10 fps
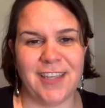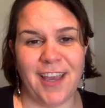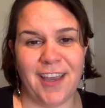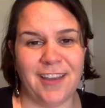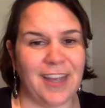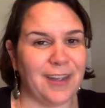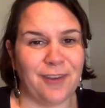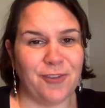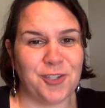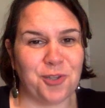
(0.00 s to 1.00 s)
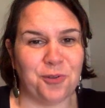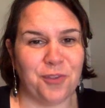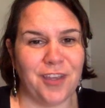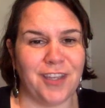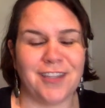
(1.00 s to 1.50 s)
Yay, I got to finish the whole
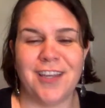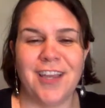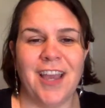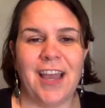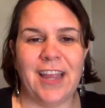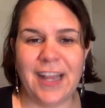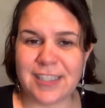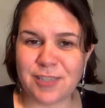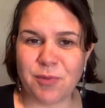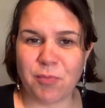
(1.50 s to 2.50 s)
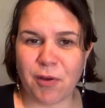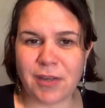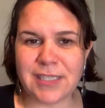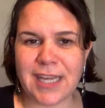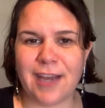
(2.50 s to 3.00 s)
thing. It has to be
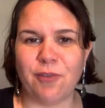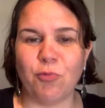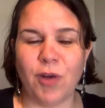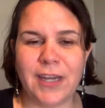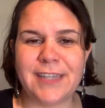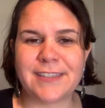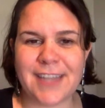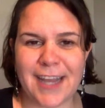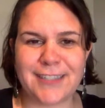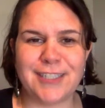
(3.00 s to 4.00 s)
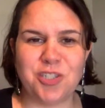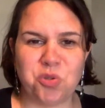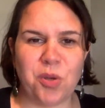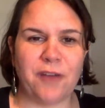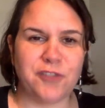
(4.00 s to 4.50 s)
broken down. What exactly do
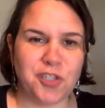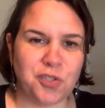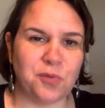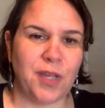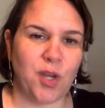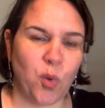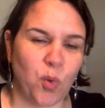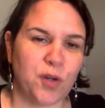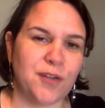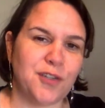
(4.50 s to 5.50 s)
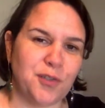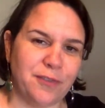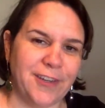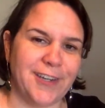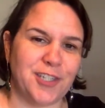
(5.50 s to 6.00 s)
you have to do in order to
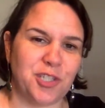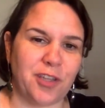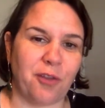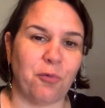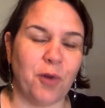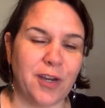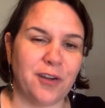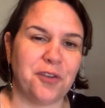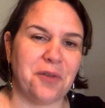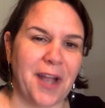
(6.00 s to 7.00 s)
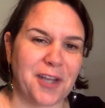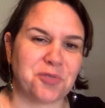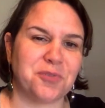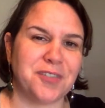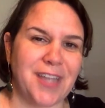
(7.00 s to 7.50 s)
finish? Like, what are your
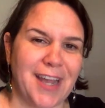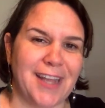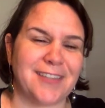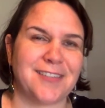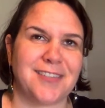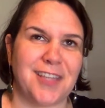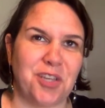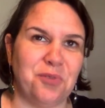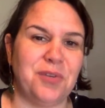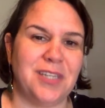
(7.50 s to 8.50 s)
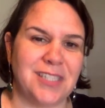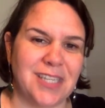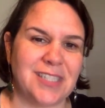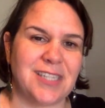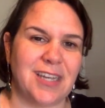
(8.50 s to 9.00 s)
actual tasks that you need to
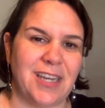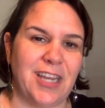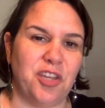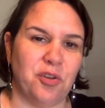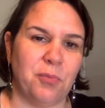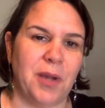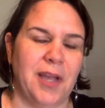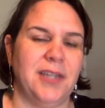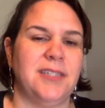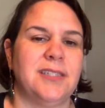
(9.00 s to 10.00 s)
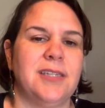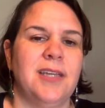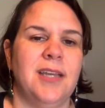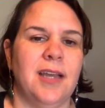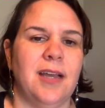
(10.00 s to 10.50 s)
get done in your mind?
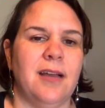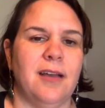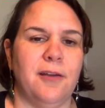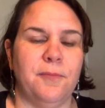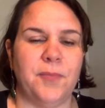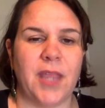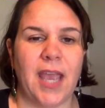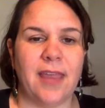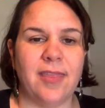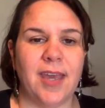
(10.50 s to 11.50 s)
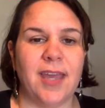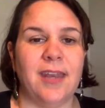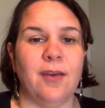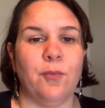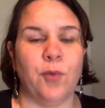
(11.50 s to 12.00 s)
And
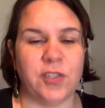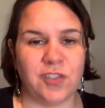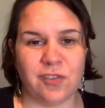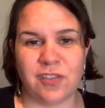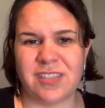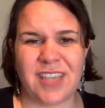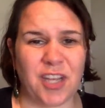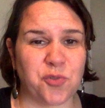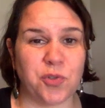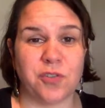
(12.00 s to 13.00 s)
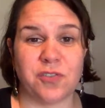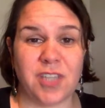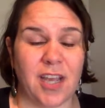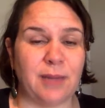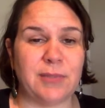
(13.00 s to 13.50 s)
then what's your schedule or
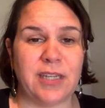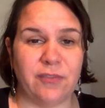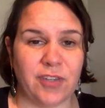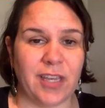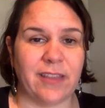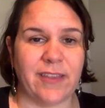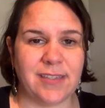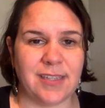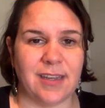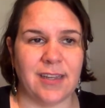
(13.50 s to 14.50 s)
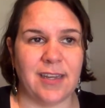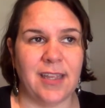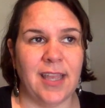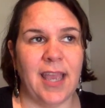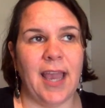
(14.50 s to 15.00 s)
timeline for getting that
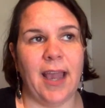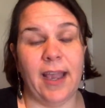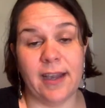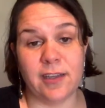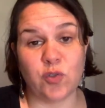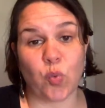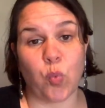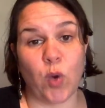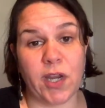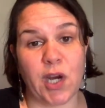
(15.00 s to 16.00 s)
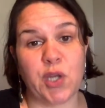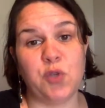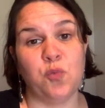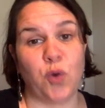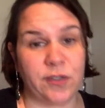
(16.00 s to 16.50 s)
done? And what are
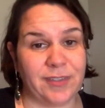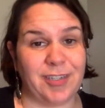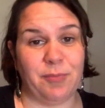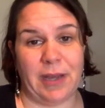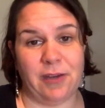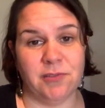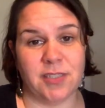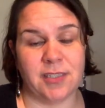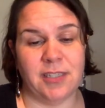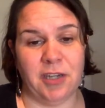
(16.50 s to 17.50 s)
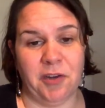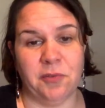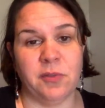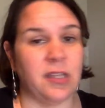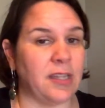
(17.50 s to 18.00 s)
you worried about?
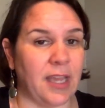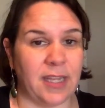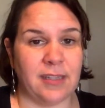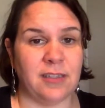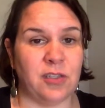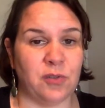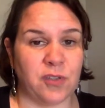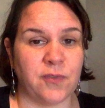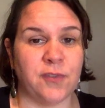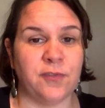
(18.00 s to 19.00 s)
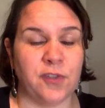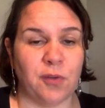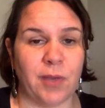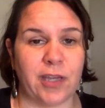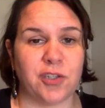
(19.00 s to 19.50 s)
Again, useful for
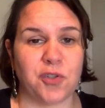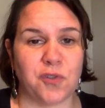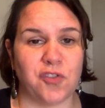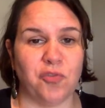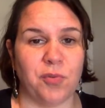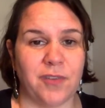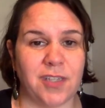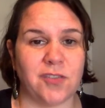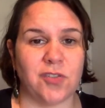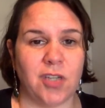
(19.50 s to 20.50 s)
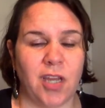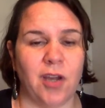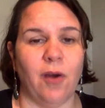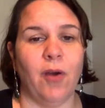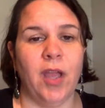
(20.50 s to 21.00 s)
your manager or supervisor to
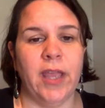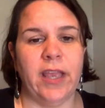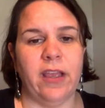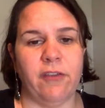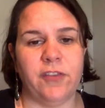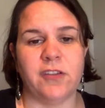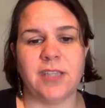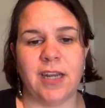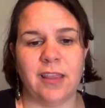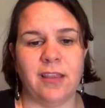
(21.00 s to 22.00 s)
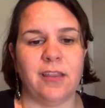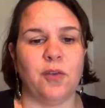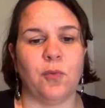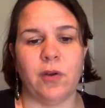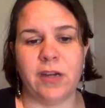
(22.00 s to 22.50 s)
know. If there's anything that
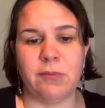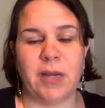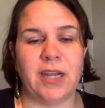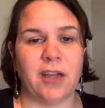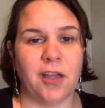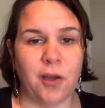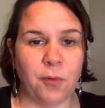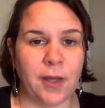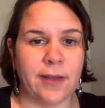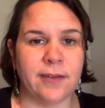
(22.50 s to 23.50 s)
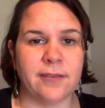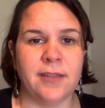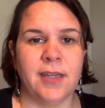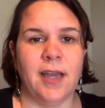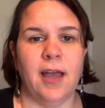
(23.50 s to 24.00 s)
you're worried might not go
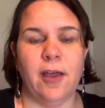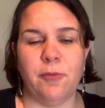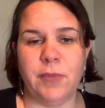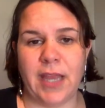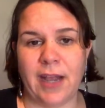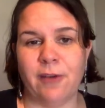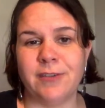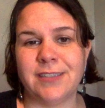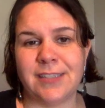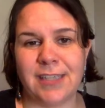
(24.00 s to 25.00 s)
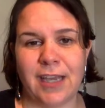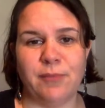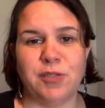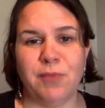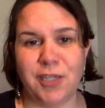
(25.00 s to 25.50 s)
well, now is the
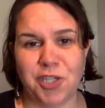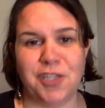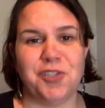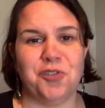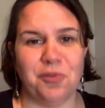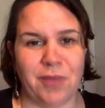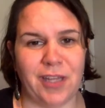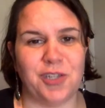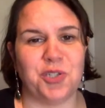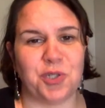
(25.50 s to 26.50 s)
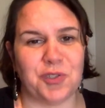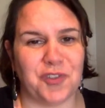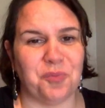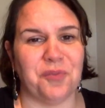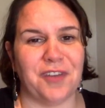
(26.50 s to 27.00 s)
time to mention it to your manager or
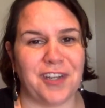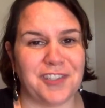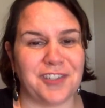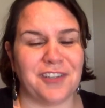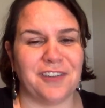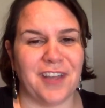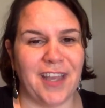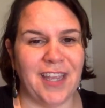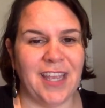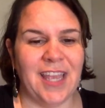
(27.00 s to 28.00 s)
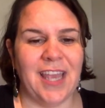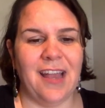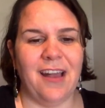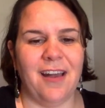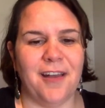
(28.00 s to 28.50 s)
supervisor, okay?
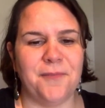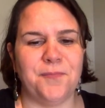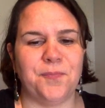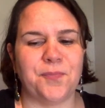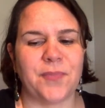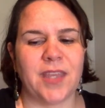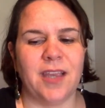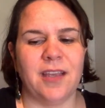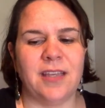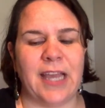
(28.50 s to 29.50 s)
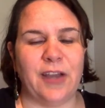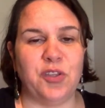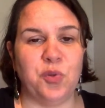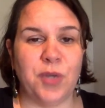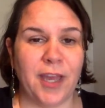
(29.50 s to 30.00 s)
Now,
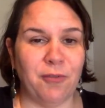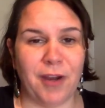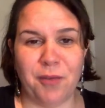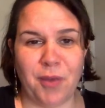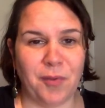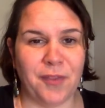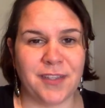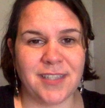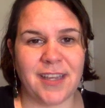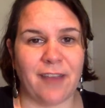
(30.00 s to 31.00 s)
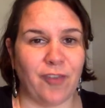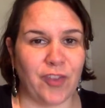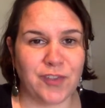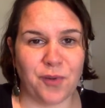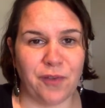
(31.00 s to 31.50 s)
you can write a memo that's like,
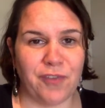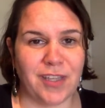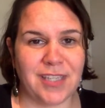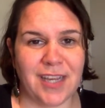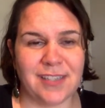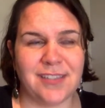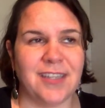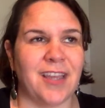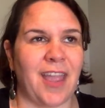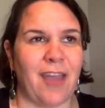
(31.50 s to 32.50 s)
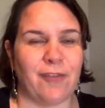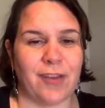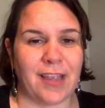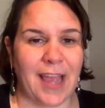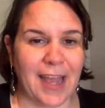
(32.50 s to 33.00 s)
everything's going fantastic,
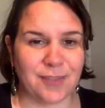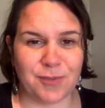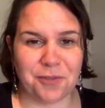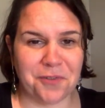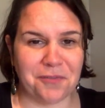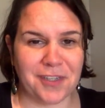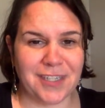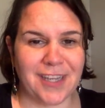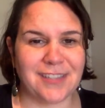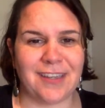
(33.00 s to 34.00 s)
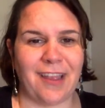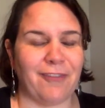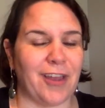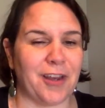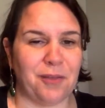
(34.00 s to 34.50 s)
everything has been going fantastic,
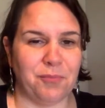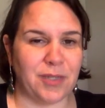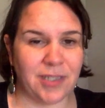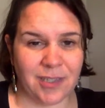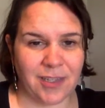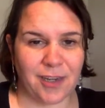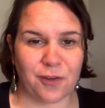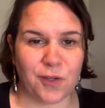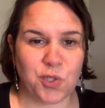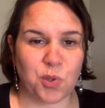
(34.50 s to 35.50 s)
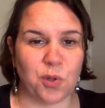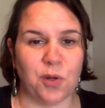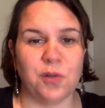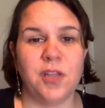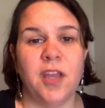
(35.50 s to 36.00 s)
I've got it completely under
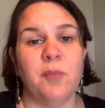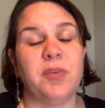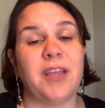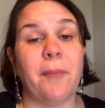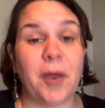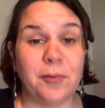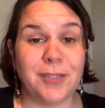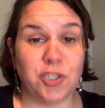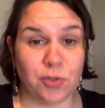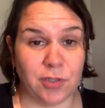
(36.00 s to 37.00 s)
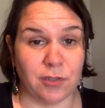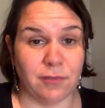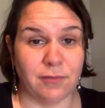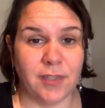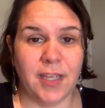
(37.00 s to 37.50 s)
control, but that better be
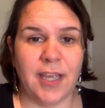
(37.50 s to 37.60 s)
true.